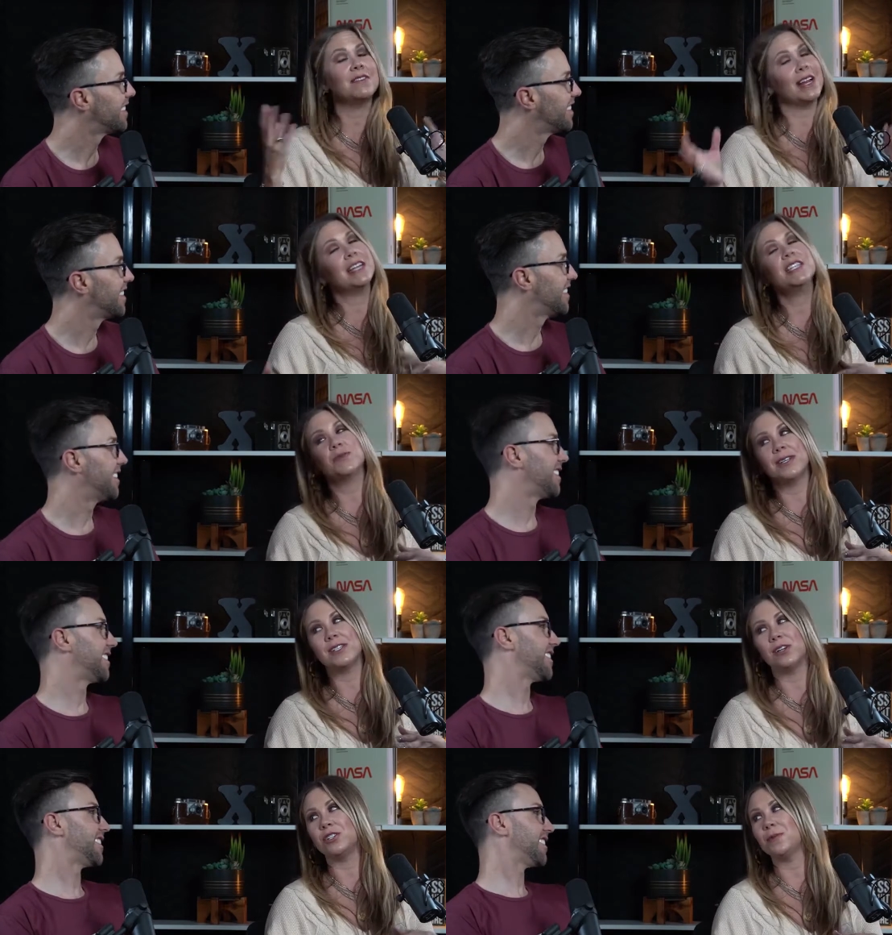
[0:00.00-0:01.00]
Speaker 1: they've done. I need to
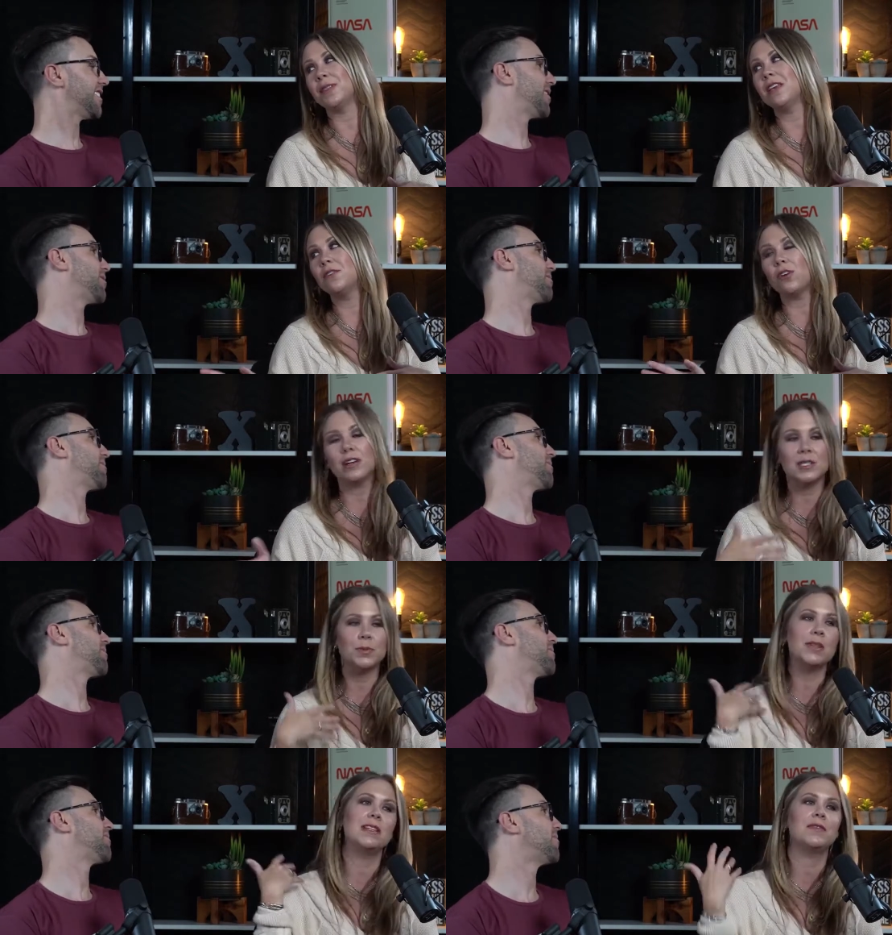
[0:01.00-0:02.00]
research it, but they've
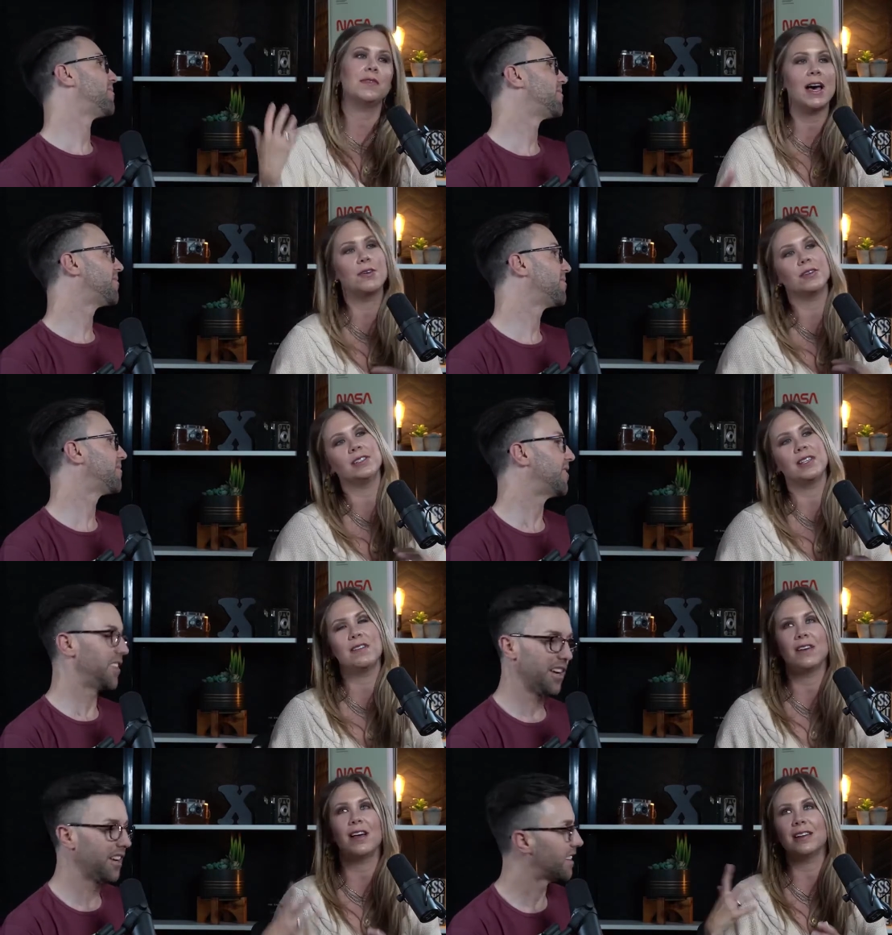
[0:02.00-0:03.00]
crossbred these flowers and they've
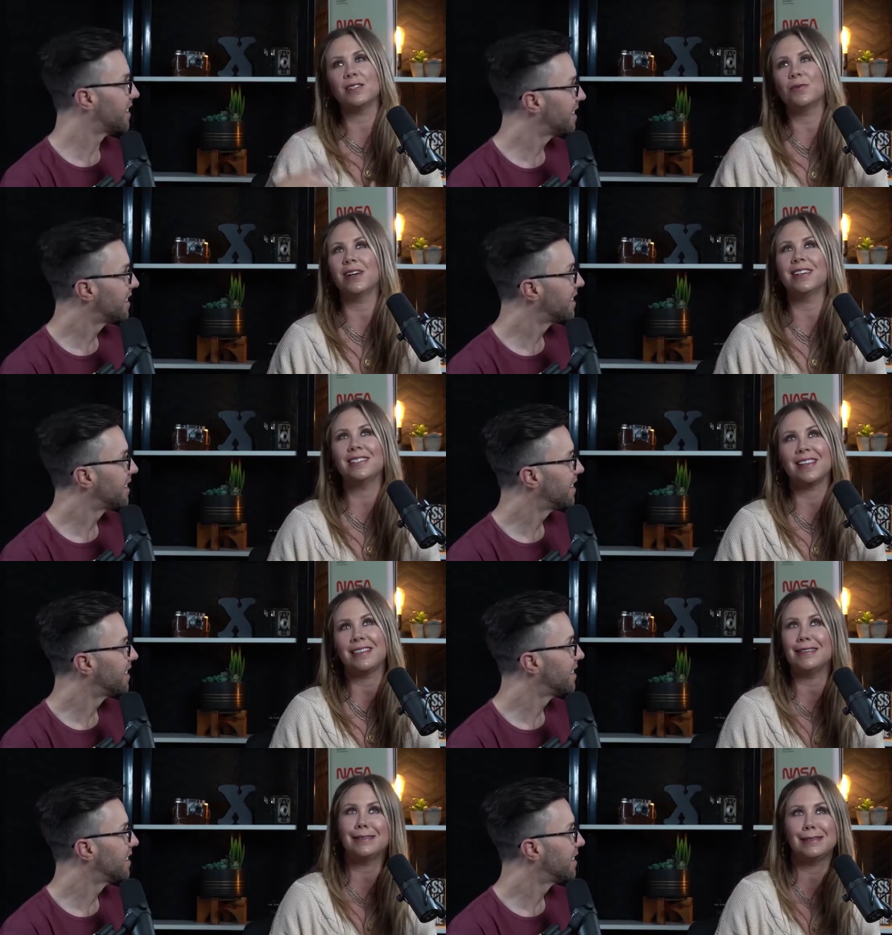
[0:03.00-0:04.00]
yeah. got it to where it's like
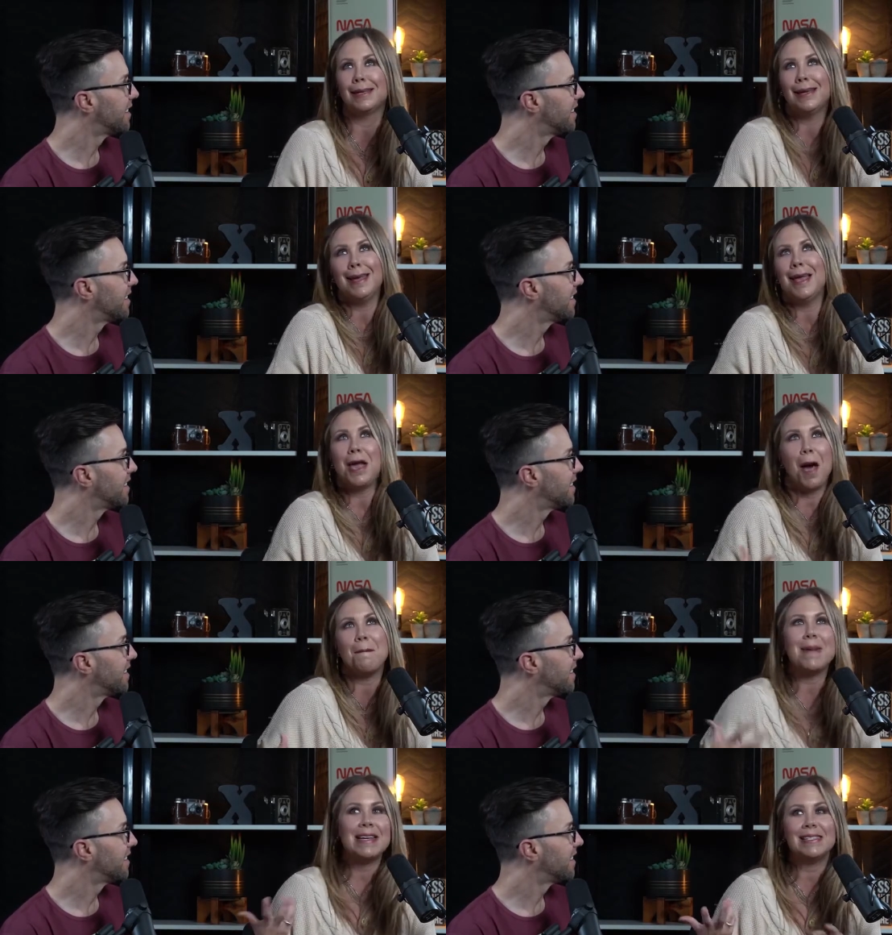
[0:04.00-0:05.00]
this
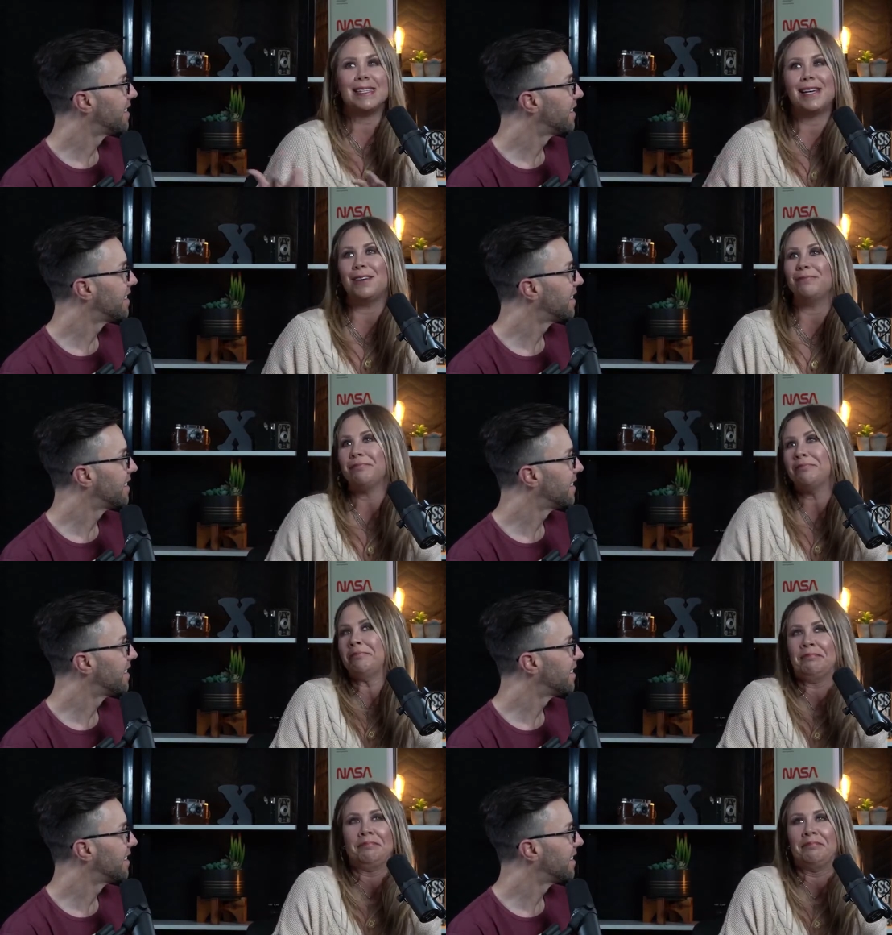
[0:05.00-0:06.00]
amazing.
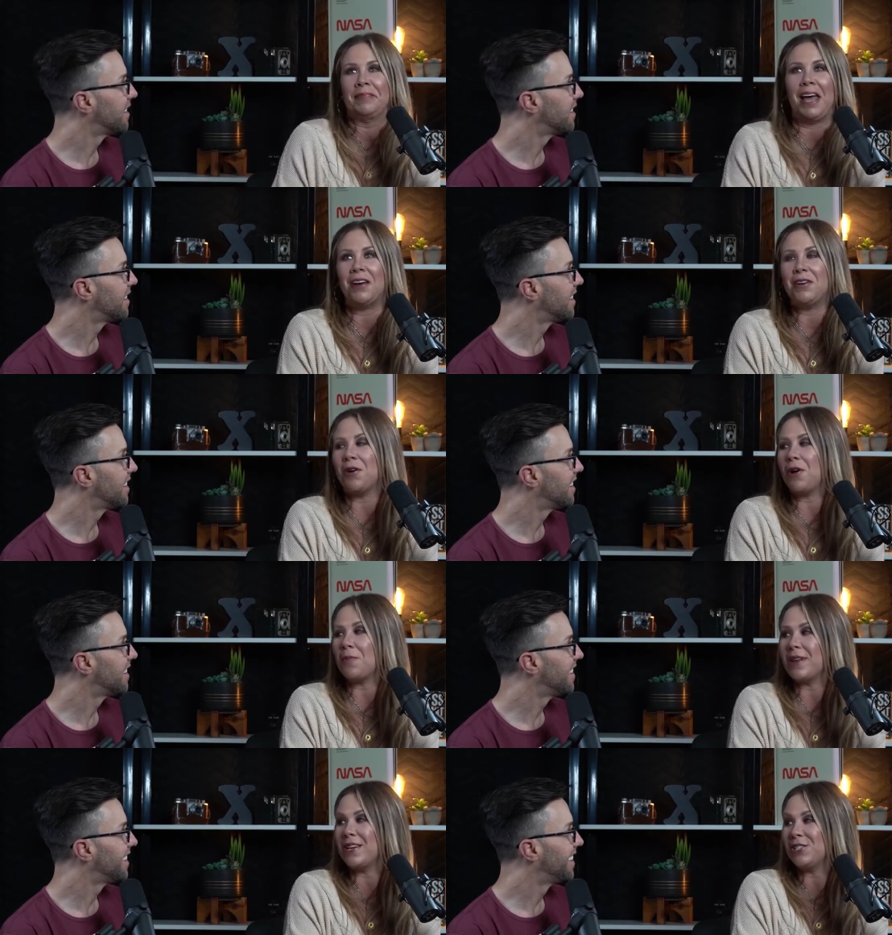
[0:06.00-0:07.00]
I don't know
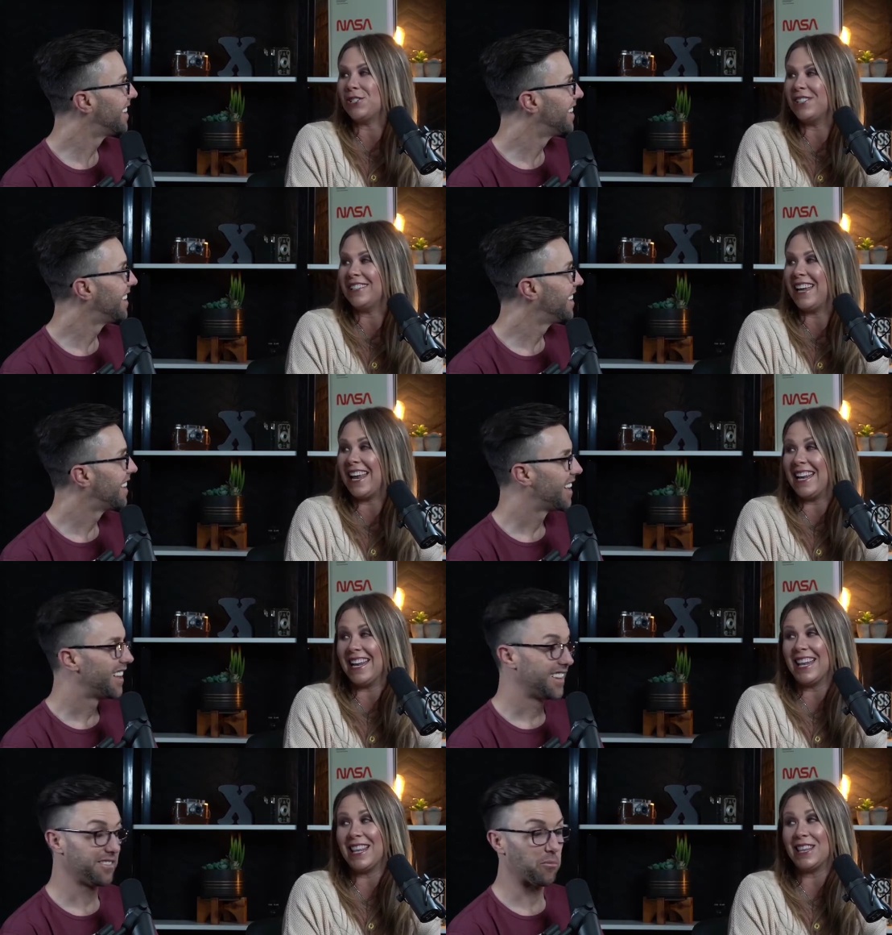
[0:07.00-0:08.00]
combination. And
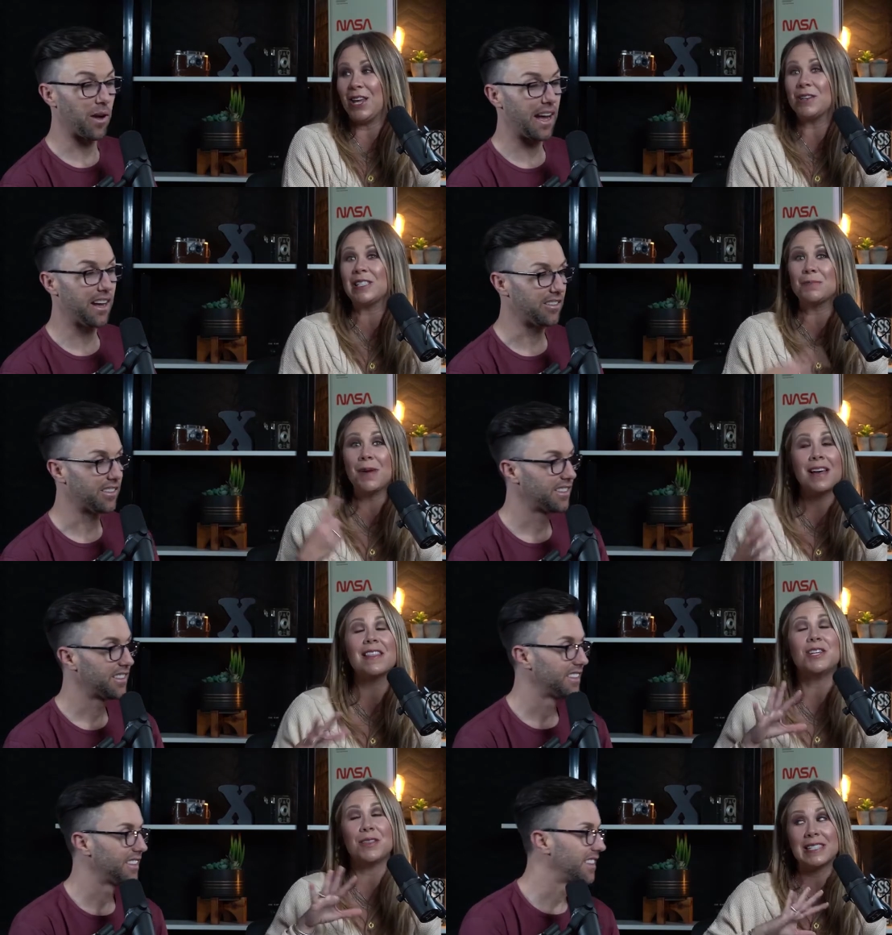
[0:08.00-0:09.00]
Wow. They smell.
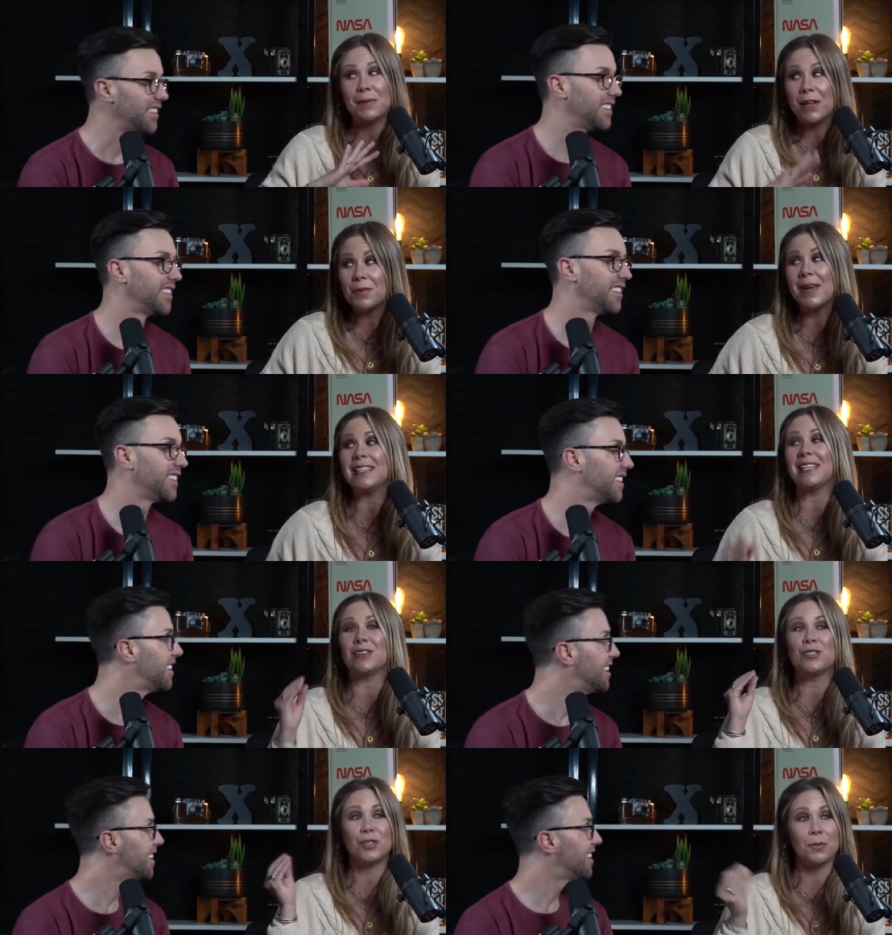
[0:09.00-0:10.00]
They do. They smell amazing.
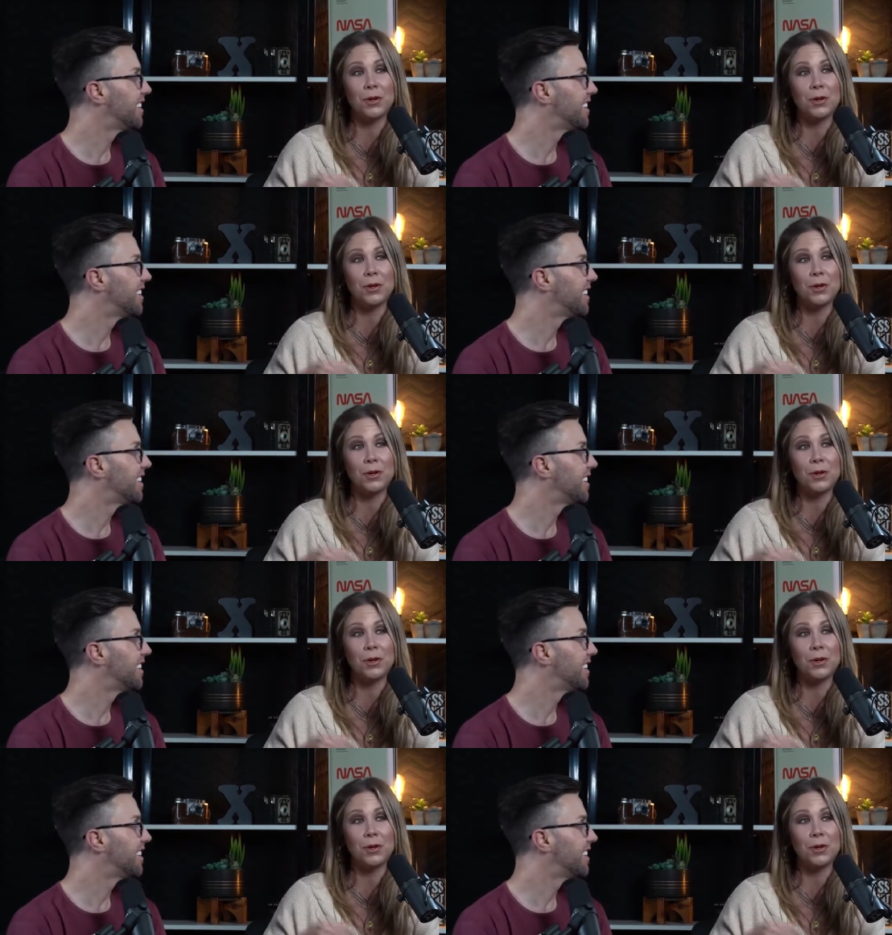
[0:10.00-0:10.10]
They're still